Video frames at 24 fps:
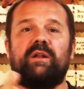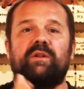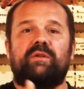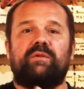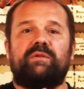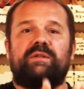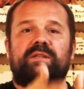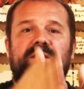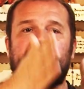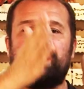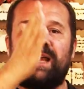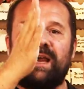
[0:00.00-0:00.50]

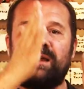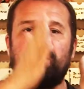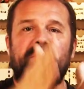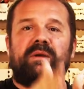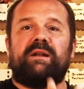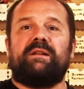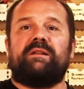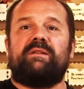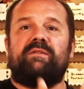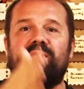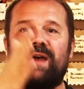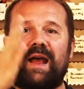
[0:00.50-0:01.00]
to
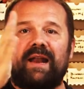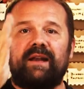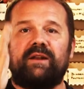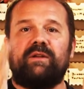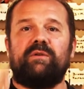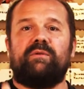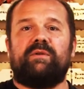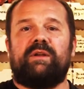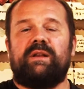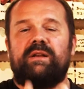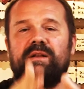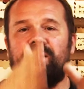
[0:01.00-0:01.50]
segment the
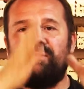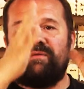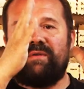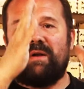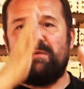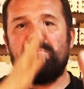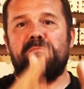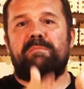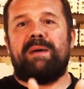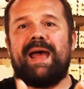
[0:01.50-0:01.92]
value in different